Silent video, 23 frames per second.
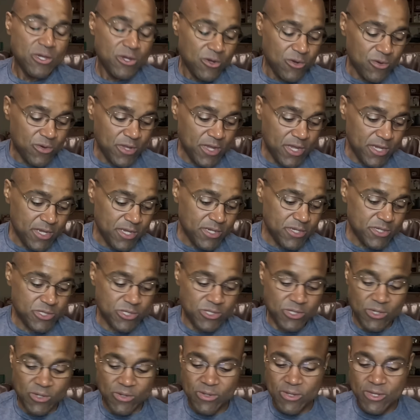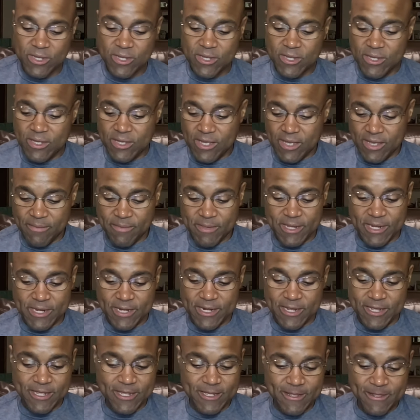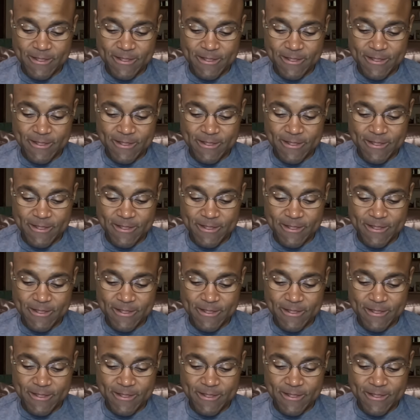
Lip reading: Okay, so, I mean,